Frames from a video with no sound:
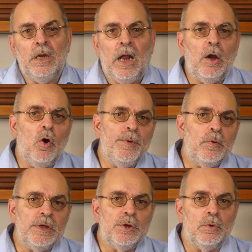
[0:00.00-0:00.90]
I hope
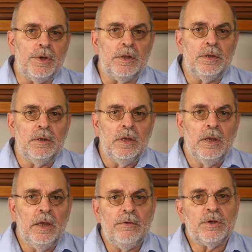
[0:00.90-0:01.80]
you enjoyed it.
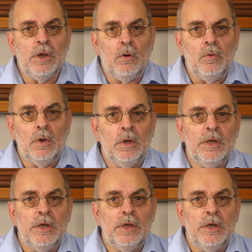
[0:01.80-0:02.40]
If so,